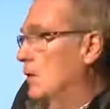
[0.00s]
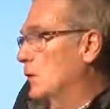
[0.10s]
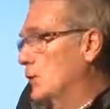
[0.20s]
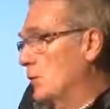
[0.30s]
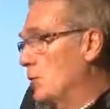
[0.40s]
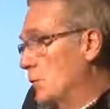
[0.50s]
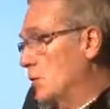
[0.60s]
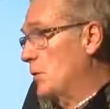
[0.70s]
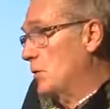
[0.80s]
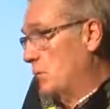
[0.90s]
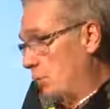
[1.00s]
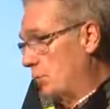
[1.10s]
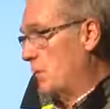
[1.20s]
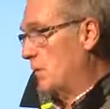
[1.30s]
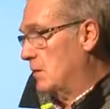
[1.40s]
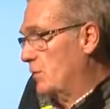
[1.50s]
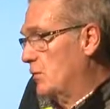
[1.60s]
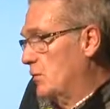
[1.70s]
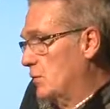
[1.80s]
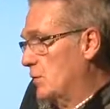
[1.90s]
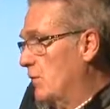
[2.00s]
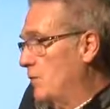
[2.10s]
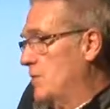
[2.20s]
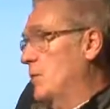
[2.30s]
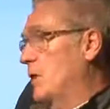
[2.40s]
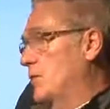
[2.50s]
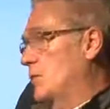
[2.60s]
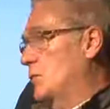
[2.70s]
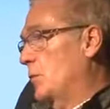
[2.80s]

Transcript: constituency with the prospect of reduced living standards.